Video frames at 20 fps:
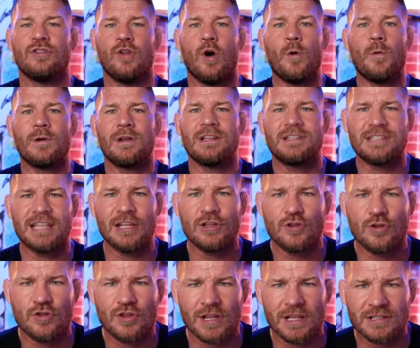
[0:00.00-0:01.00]
one had seen
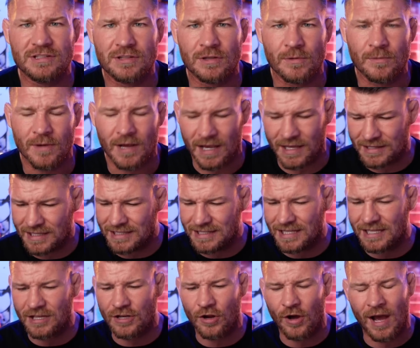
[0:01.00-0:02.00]
jiu-jitsu and they
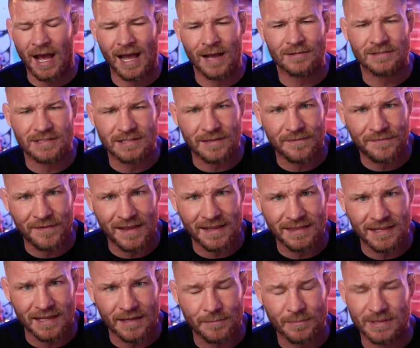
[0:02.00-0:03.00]
didn't know how to
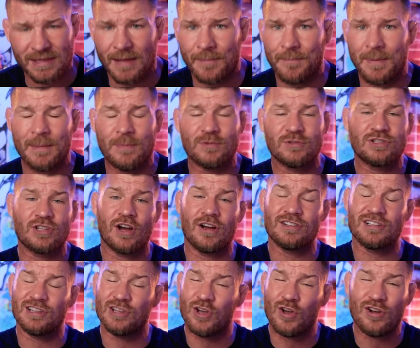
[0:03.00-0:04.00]
defend it. But then people started
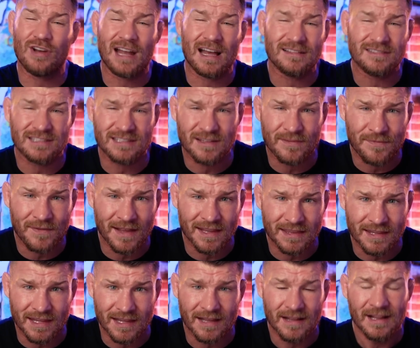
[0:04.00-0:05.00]
to learn how to
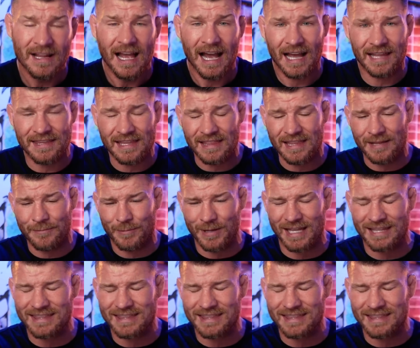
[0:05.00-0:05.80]
defend it. And then they, we had the